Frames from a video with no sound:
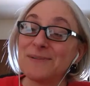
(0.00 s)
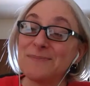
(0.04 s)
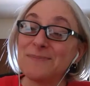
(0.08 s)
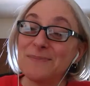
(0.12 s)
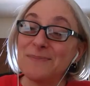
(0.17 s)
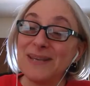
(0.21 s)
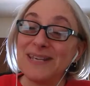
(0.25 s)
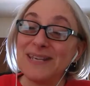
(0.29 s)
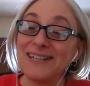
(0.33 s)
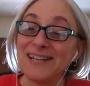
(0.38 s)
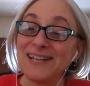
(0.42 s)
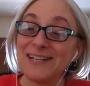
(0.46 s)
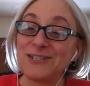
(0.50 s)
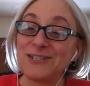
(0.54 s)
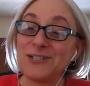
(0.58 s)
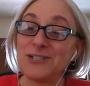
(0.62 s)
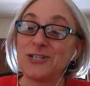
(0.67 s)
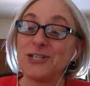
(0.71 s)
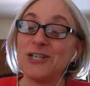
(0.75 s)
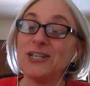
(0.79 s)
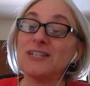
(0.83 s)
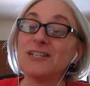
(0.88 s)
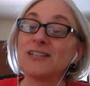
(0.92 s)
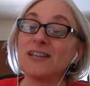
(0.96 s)
mean that
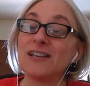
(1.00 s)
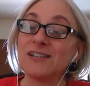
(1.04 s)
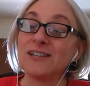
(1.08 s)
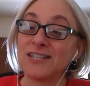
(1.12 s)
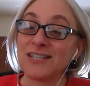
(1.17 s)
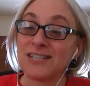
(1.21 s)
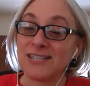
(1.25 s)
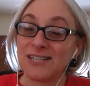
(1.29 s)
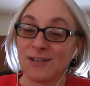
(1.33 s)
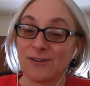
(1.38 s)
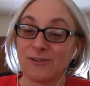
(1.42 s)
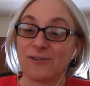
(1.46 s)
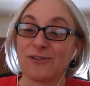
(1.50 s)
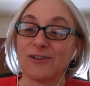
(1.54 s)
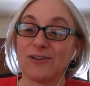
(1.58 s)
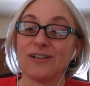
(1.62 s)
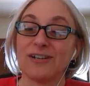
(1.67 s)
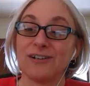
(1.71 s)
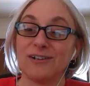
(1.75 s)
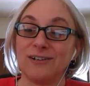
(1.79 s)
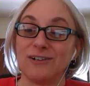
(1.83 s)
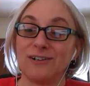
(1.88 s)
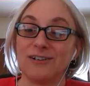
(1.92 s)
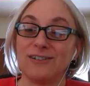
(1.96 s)
she's a
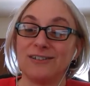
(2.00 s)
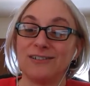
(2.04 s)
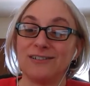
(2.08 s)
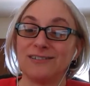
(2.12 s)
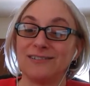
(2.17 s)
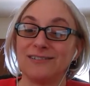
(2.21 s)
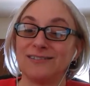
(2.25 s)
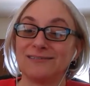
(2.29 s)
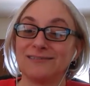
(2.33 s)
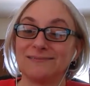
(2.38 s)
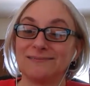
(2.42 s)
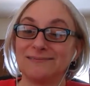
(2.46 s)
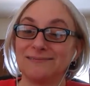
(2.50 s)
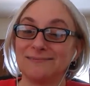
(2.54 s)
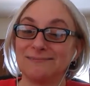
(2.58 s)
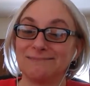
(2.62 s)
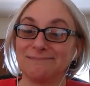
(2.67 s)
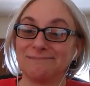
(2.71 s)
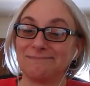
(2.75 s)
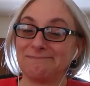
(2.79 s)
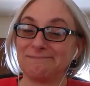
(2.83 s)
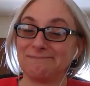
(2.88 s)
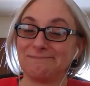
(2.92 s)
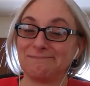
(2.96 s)
serial
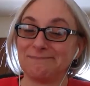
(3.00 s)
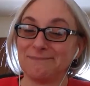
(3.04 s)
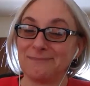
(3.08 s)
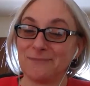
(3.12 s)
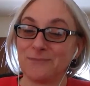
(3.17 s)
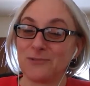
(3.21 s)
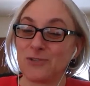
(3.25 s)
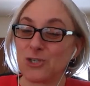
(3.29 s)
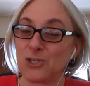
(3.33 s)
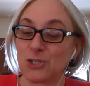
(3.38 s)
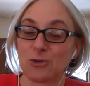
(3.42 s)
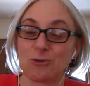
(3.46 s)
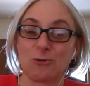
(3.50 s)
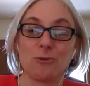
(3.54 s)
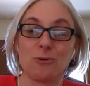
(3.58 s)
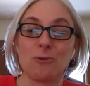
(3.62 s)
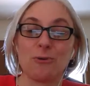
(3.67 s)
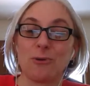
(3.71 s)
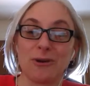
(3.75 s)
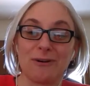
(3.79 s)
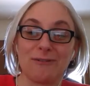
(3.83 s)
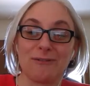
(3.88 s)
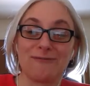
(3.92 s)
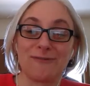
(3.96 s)

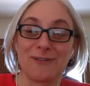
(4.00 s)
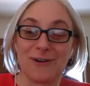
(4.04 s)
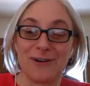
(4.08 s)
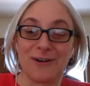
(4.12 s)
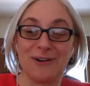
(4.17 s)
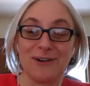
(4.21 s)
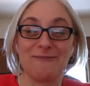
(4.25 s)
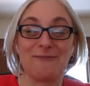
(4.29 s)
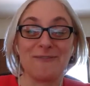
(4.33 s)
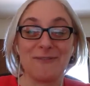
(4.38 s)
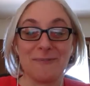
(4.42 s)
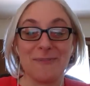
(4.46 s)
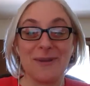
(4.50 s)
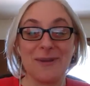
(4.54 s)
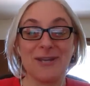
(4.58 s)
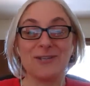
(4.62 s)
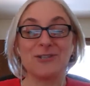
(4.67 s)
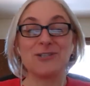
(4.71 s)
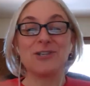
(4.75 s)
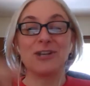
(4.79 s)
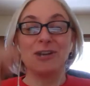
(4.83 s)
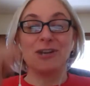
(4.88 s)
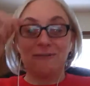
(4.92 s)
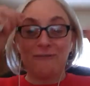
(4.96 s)
screwer for
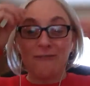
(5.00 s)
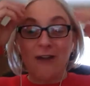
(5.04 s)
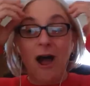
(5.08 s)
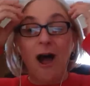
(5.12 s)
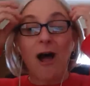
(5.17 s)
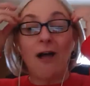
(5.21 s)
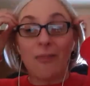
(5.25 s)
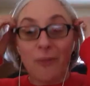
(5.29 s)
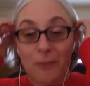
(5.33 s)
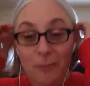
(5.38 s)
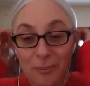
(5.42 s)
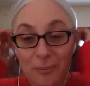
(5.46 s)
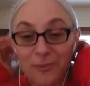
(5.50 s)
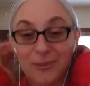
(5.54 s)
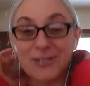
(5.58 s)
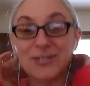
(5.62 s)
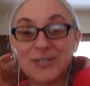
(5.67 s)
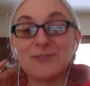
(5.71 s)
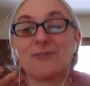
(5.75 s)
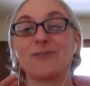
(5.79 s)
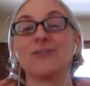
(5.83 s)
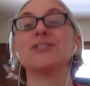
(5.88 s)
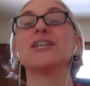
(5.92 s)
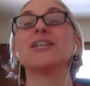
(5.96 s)
information on the police
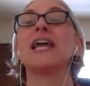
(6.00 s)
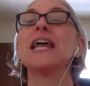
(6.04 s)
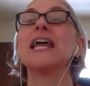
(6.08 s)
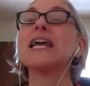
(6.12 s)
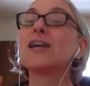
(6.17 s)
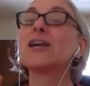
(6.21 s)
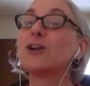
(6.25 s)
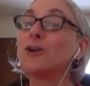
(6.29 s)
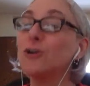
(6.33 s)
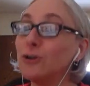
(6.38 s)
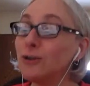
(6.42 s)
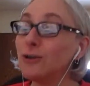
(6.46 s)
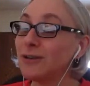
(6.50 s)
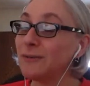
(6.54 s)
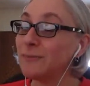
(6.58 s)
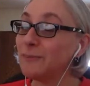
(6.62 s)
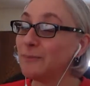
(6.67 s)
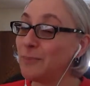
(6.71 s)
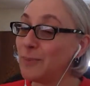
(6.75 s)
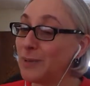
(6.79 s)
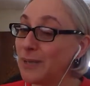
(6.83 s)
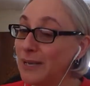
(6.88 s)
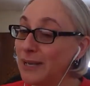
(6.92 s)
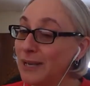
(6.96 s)
force. It could
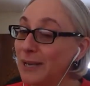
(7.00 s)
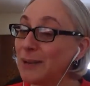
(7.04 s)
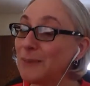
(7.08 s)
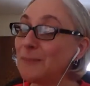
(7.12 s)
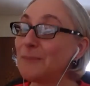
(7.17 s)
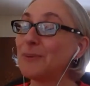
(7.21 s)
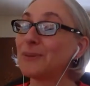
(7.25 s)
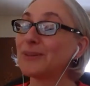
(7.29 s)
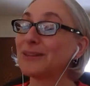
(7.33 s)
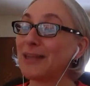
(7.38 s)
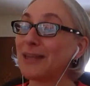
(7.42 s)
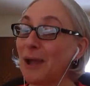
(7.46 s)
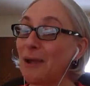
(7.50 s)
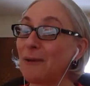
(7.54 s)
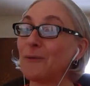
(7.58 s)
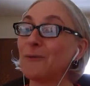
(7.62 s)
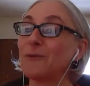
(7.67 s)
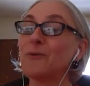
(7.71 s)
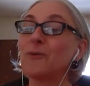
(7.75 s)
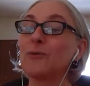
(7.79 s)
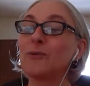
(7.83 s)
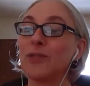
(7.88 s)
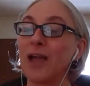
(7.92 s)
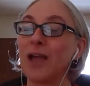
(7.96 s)
be, but
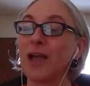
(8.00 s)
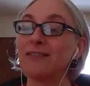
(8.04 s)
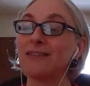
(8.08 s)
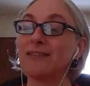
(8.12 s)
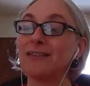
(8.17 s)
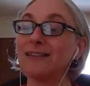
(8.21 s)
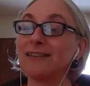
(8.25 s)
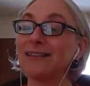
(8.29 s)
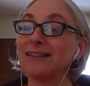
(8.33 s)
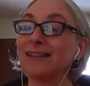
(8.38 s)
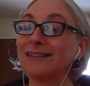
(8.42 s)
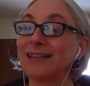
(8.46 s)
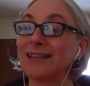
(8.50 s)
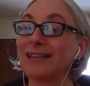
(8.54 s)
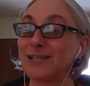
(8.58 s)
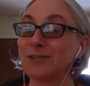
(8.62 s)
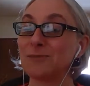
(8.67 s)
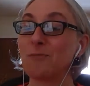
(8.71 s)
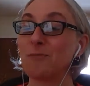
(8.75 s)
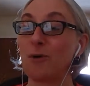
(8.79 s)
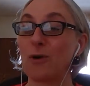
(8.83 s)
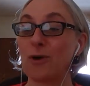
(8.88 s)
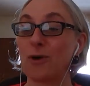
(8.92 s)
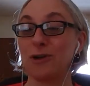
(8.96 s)
I think that's
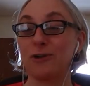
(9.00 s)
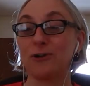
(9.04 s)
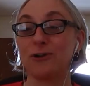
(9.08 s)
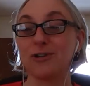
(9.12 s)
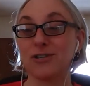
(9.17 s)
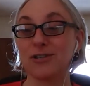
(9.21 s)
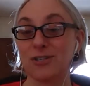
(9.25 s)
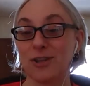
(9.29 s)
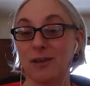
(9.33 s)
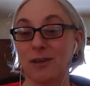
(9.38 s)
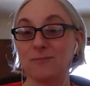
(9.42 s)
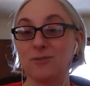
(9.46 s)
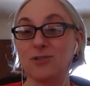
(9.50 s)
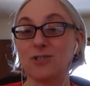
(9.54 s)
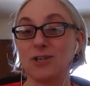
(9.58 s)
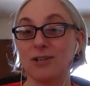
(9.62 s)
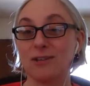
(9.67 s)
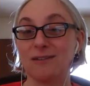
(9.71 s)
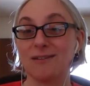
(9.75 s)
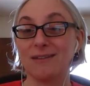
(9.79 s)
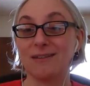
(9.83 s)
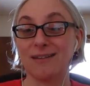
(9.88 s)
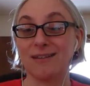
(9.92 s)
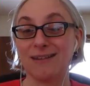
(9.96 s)
more your
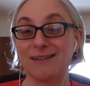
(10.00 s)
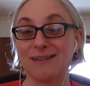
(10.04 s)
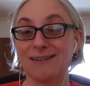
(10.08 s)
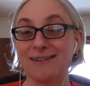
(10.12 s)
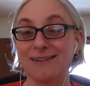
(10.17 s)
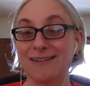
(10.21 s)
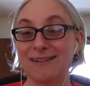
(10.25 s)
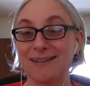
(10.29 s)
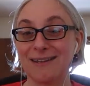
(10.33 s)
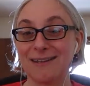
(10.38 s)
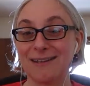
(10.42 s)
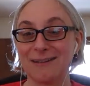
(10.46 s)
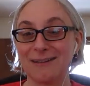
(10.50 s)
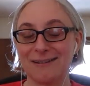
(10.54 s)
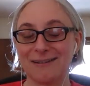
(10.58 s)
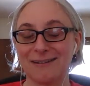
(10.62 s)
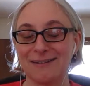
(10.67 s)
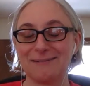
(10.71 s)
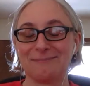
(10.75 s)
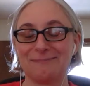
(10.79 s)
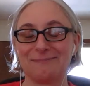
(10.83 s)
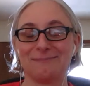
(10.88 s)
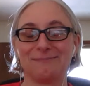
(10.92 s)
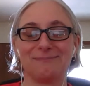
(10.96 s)
assumption than.
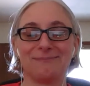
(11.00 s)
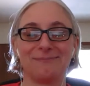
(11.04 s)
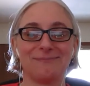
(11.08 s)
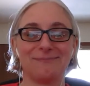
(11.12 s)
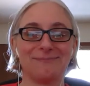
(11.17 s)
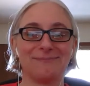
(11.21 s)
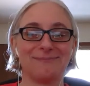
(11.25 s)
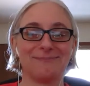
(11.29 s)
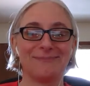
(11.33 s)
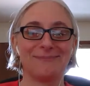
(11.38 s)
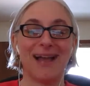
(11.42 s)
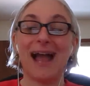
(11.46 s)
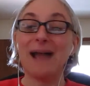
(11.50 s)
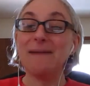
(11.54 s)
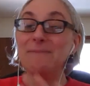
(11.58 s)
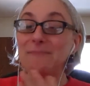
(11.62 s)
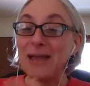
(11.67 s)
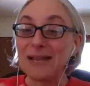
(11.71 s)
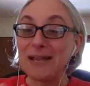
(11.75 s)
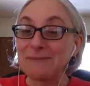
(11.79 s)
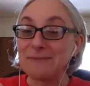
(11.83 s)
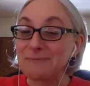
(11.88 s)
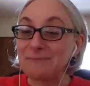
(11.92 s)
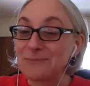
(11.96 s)
I'm
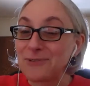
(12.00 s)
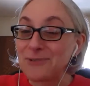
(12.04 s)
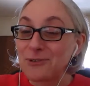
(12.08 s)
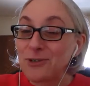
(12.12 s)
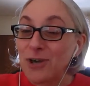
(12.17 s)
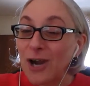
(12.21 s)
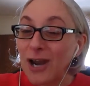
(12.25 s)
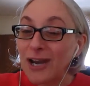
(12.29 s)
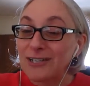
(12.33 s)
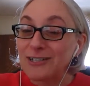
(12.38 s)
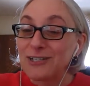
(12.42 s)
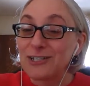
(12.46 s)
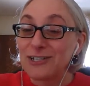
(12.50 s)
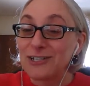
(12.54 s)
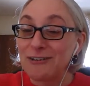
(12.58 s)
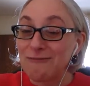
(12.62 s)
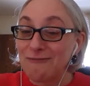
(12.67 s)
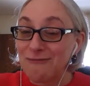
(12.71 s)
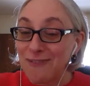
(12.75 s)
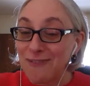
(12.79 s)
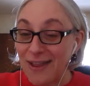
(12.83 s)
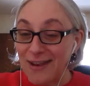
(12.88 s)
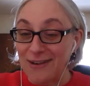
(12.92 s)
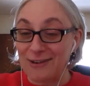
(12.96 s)
not trying to
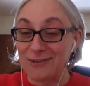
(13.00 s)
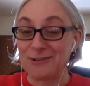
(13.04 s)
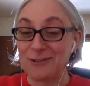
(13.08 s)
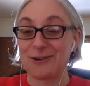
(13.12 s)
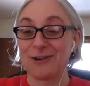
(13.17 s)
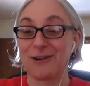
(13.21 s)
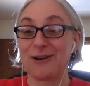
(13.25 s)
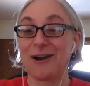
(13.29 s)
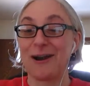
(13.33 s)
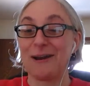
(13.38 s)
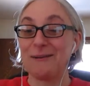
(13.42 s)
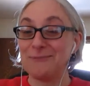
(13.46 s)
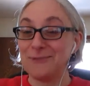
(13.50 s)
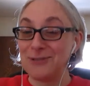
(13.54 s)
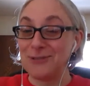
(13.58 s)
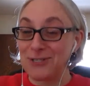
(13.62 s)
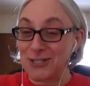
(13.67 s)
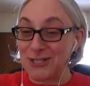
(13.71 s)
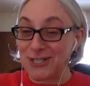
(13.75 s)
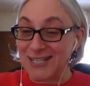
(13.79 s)
defend her. I'm just